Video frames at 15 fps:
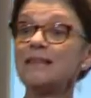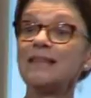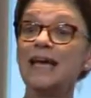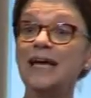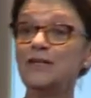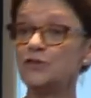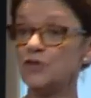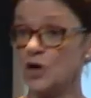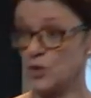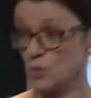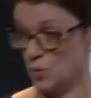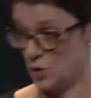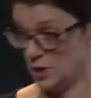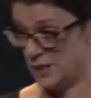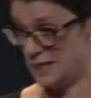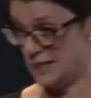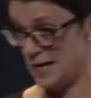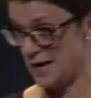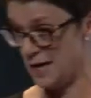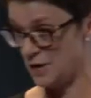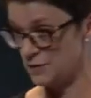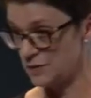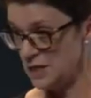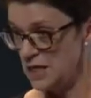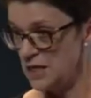things aren't working out,